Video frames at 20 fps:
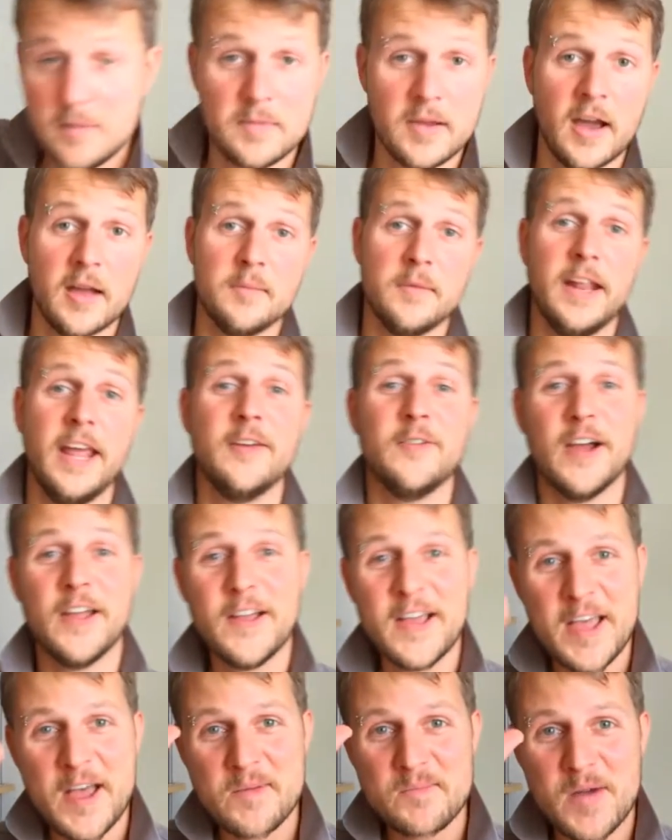behind me. Anyway,
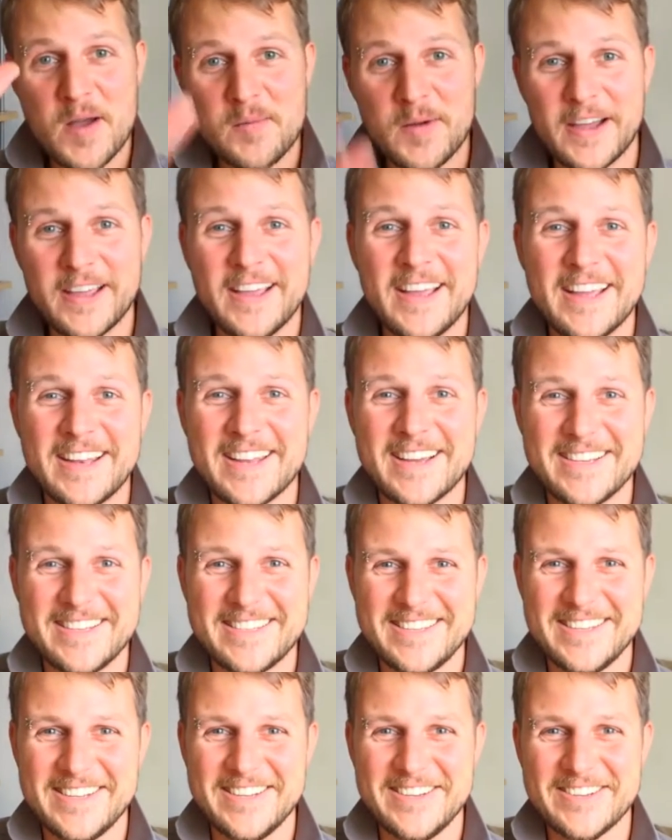bye bye, nice
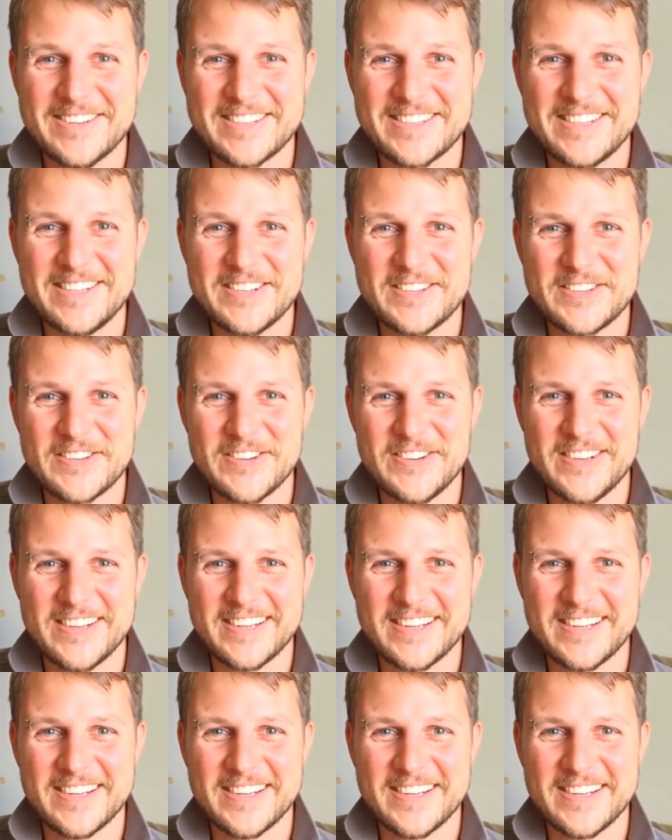seeing you, see you soon.